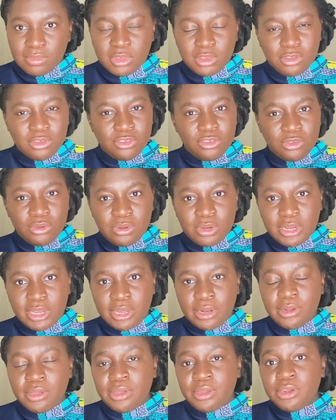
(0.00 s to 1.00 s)
so
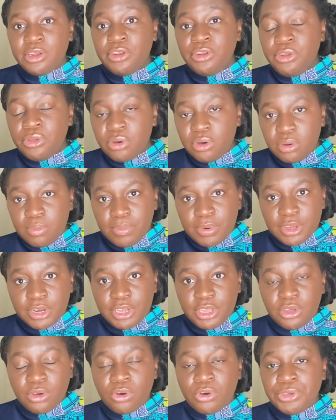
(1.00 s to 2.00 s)
that
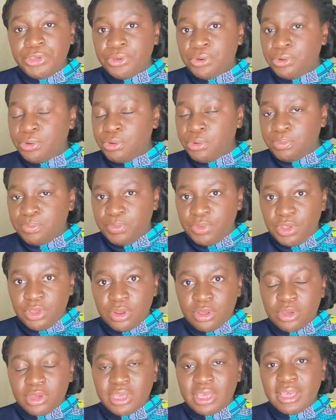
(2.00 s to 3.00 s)
nobody or your
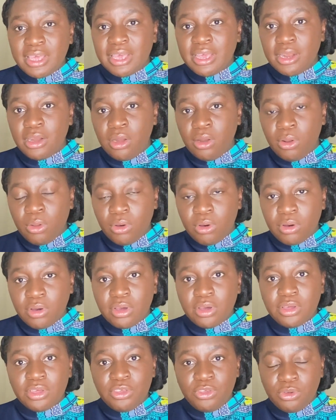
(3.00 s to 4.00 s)
computer can log
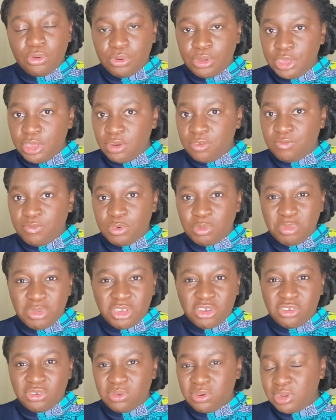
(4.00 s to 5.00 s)
your
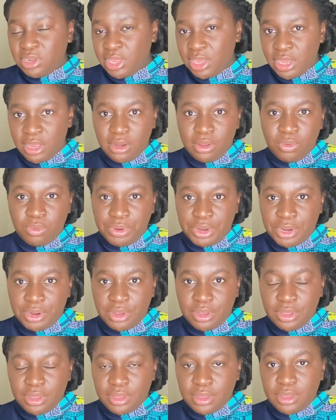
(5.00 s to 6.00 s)
information anywhere.
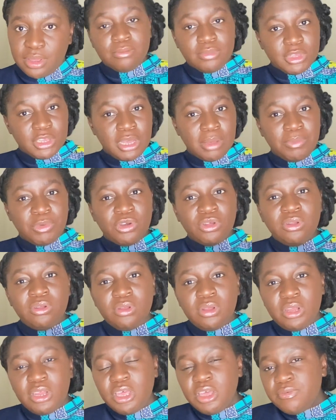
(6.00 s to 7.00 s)
I'm going to
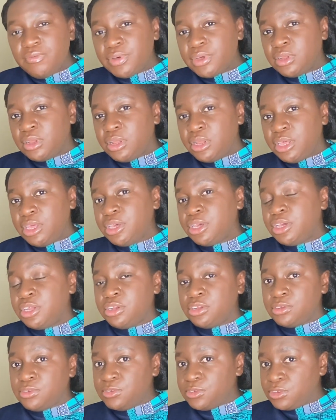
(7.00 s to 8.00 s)
leave a link in
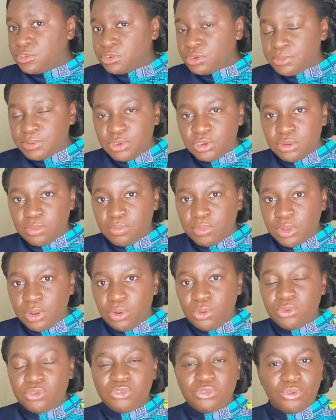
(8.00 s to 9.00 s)
the description
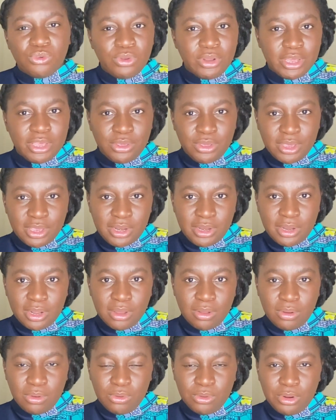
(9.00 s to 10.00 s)
below so that you can
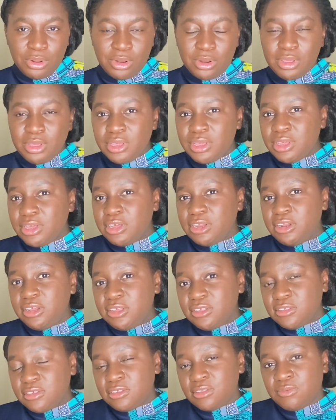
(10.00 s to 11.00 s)
download it.
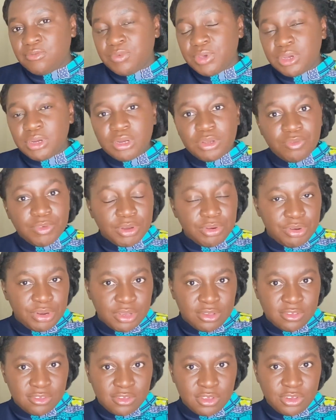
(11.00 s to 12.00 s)
This is very, very
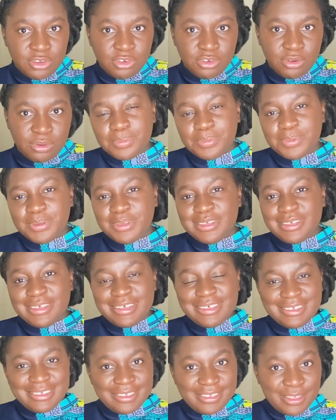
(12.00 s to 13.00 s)
essential.
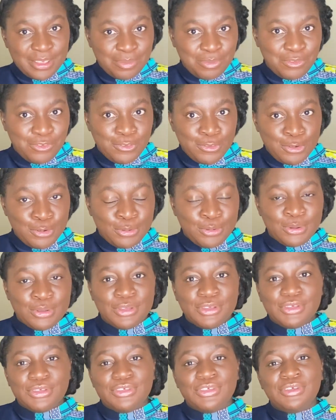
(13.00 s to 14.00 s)
Step 4.
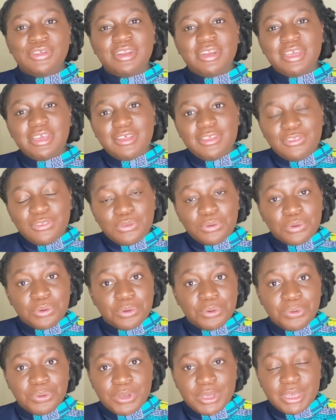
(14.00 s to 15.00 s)
You need to
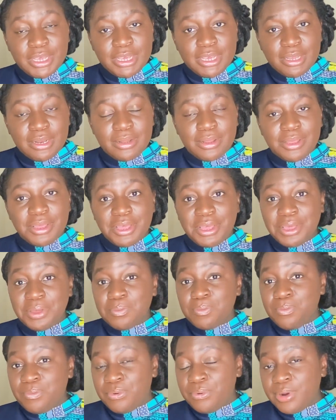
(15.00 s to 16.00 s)
create a
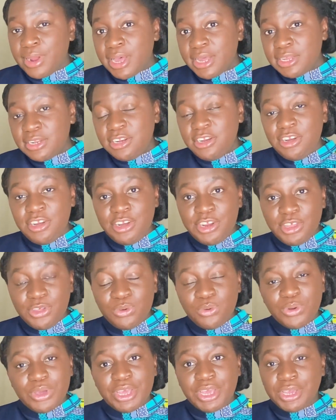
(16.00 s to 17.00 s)
brand
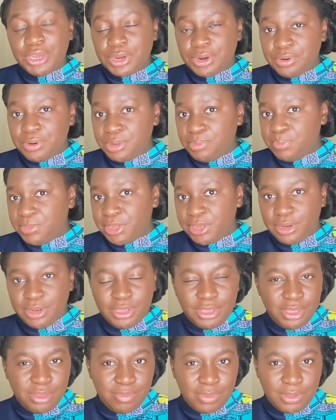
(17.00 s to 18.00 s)
new encrypted
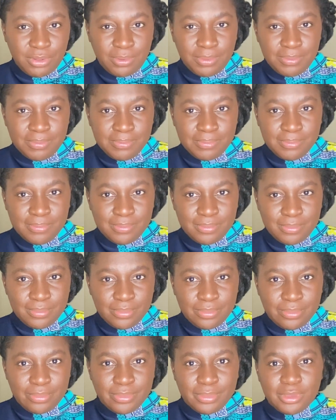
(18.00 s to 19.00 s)
email.
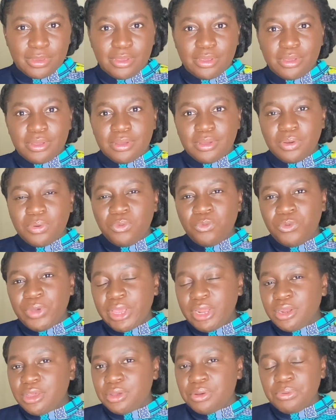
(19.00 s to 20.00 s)

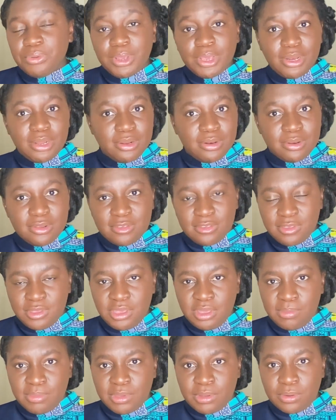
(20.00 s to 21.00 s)
When creating this
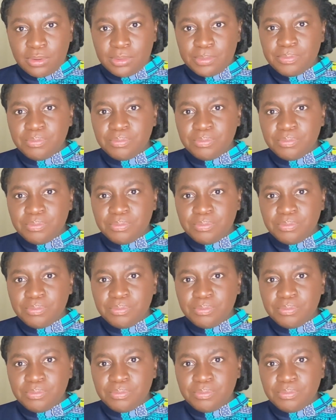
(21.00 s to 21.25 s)
email,